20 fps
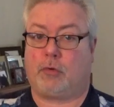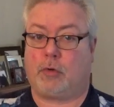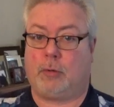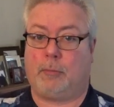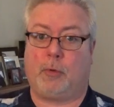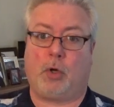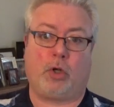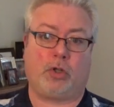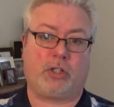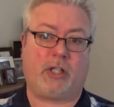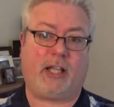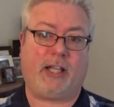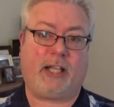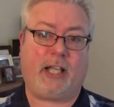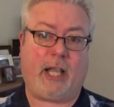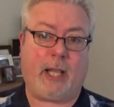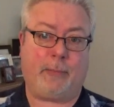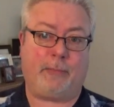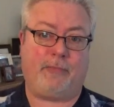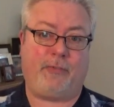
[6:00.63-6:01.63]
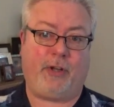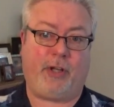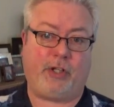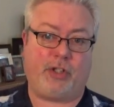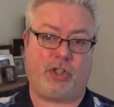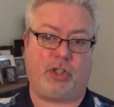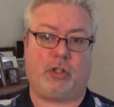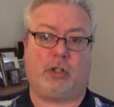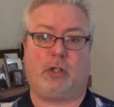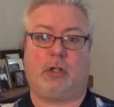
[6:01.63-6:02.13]
or a multicam
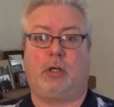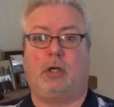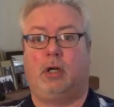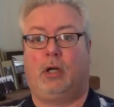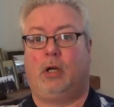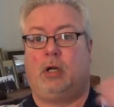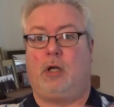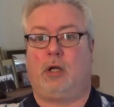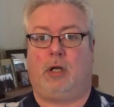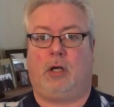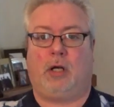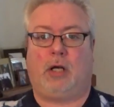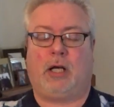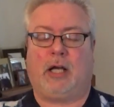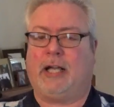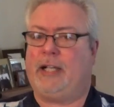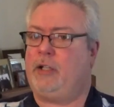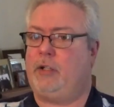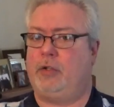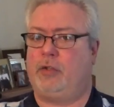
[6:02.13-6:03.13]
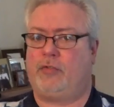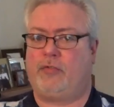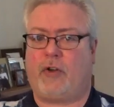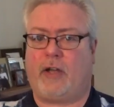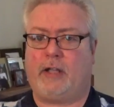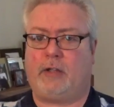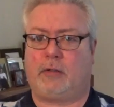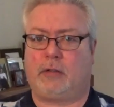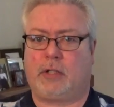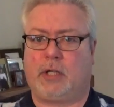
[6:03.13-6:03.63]
feature. I use
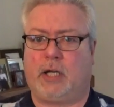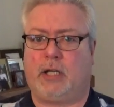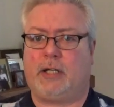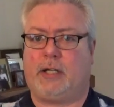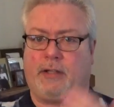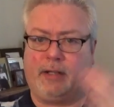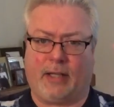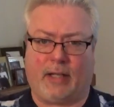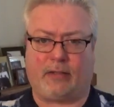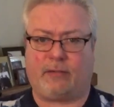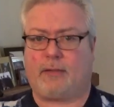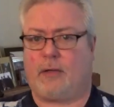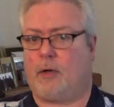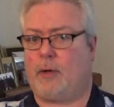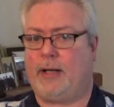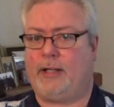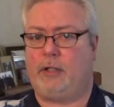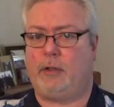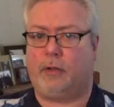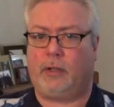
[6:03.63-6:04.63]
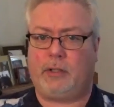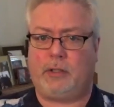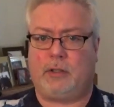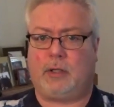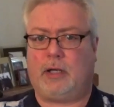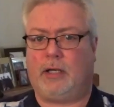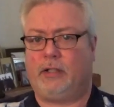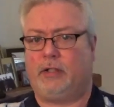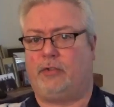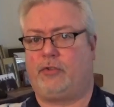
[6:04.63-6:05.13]
Final Cut, and that's how I do it.
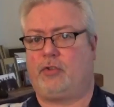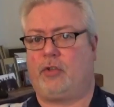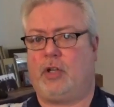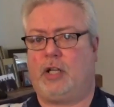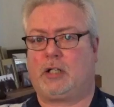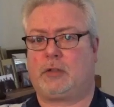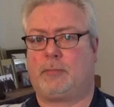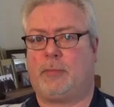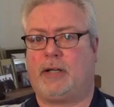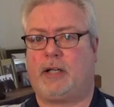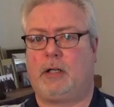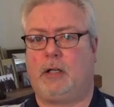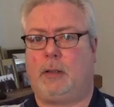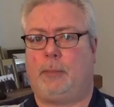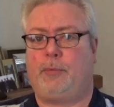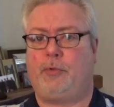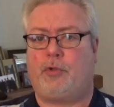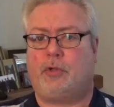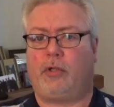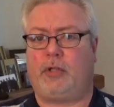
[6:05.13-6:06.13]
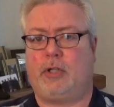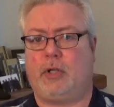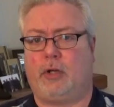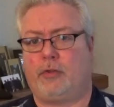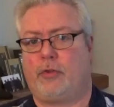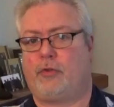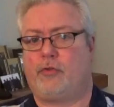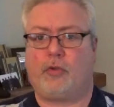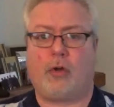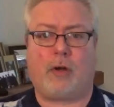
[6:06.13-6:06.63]
I just select my clips and tell
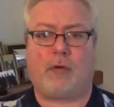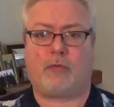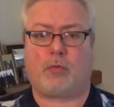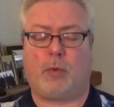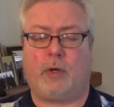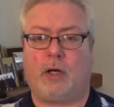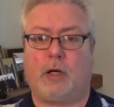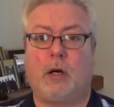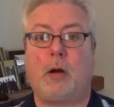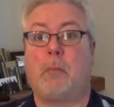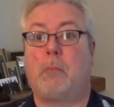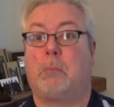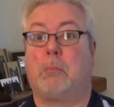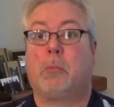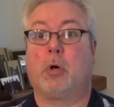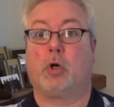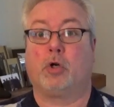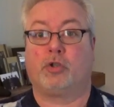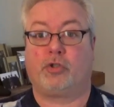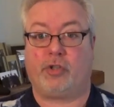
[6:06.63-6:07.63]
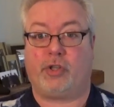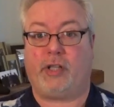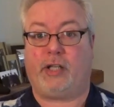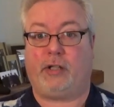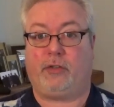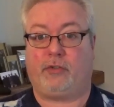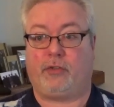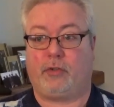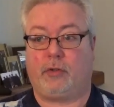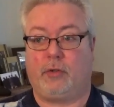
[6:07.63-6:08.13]
the software, merge
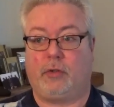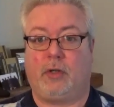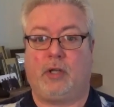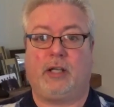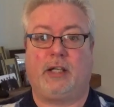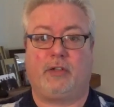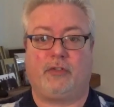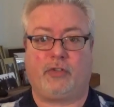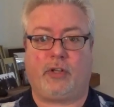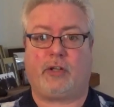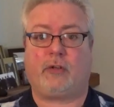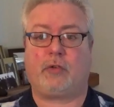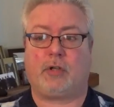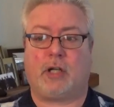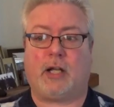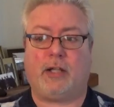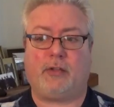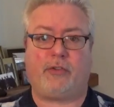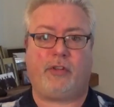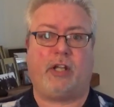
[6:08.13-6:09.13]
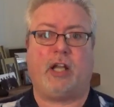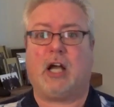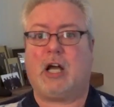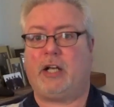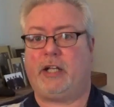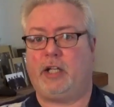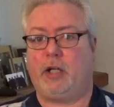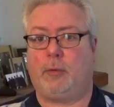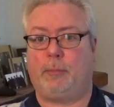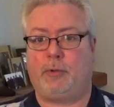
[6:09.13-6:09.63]
these. Synchronize the
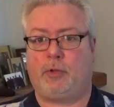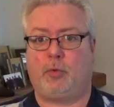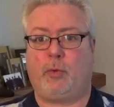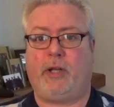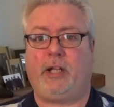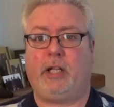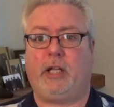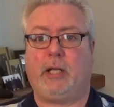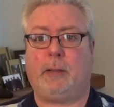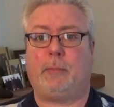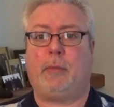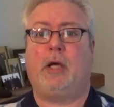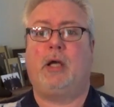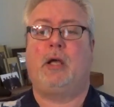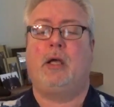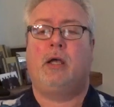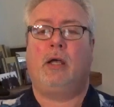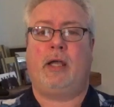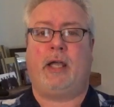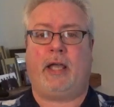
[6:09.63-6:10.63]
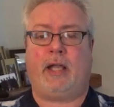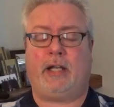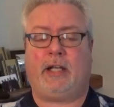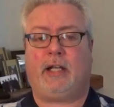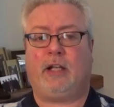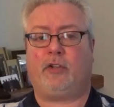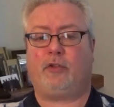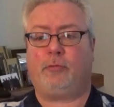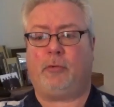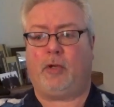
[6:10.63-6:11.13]
audio between them, and it
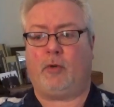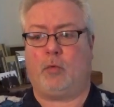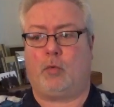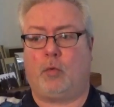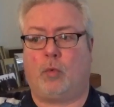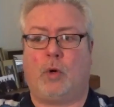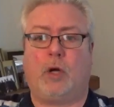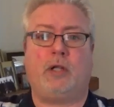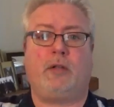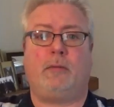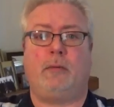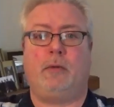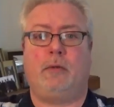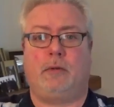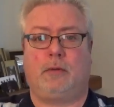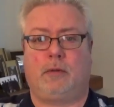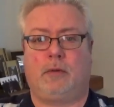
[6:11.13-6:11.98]
gives me one